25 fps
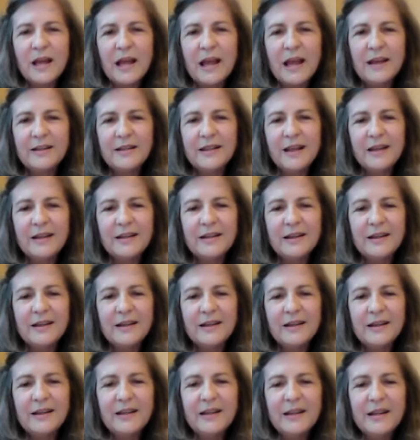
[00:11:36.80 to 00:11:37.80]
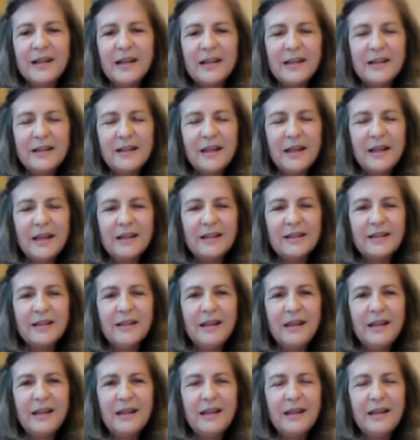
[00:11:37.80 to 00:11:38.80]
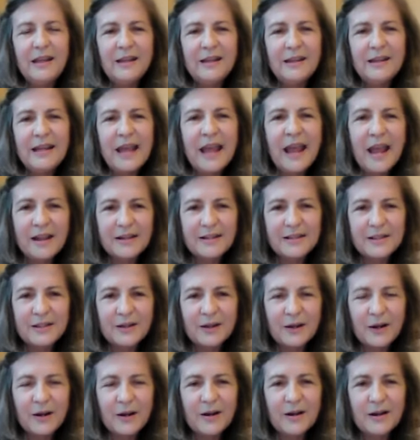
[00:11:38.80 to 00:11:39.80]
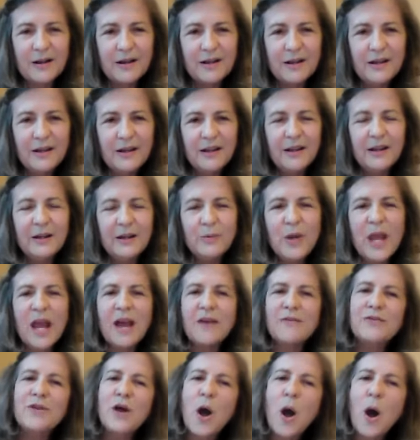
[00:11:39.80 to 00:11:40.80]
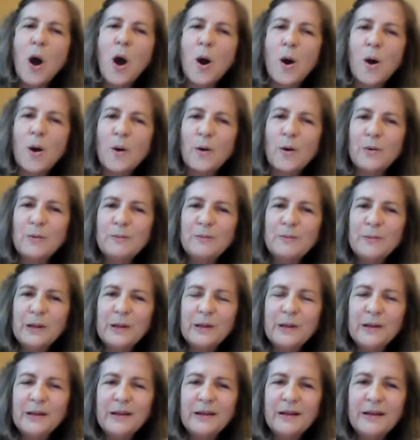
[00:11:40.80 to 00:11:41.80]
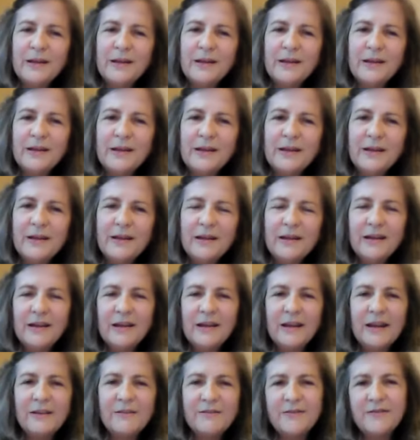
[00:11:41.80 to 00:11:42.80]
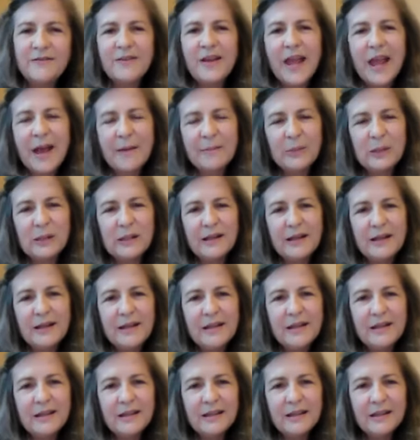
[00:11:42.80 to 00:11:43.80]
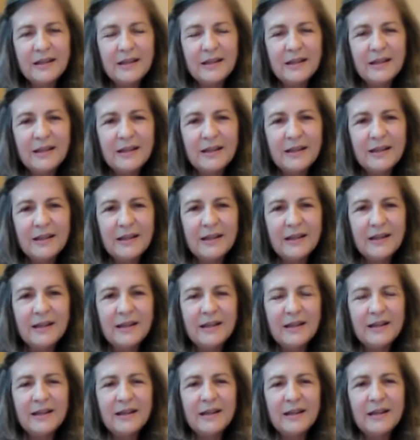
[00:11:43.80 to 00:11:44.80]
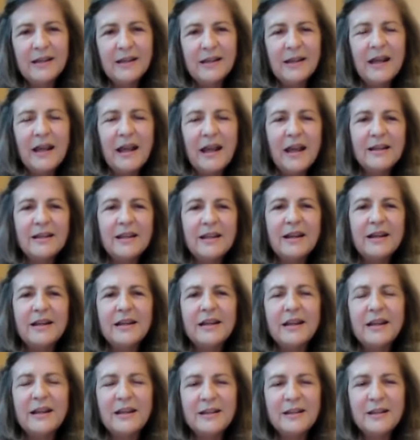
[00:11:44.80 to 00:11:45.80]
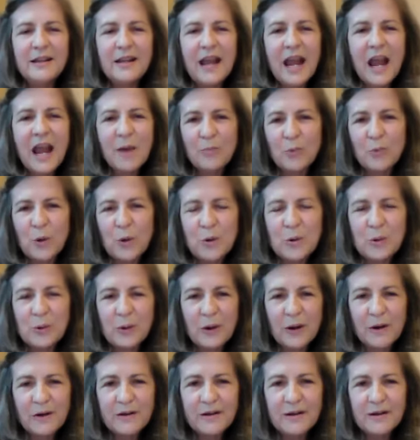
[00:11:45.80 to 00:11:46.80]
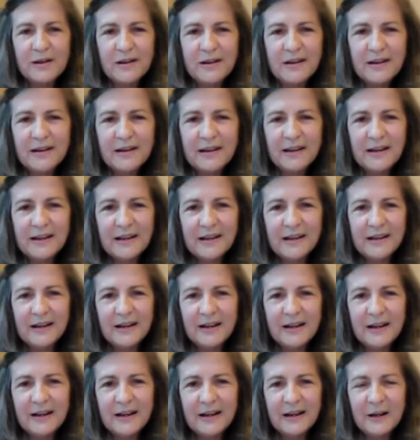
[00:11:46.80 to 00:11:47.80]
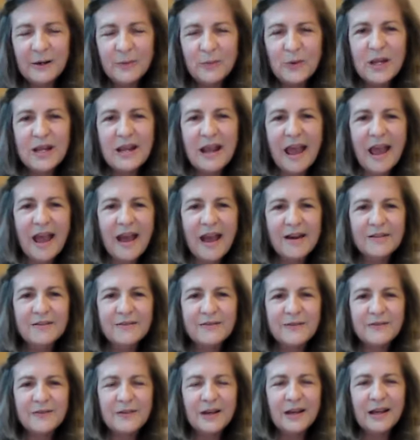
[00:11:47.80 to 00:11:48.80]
And then in the Cancer, we have the home and family. And then in Capricorn, we have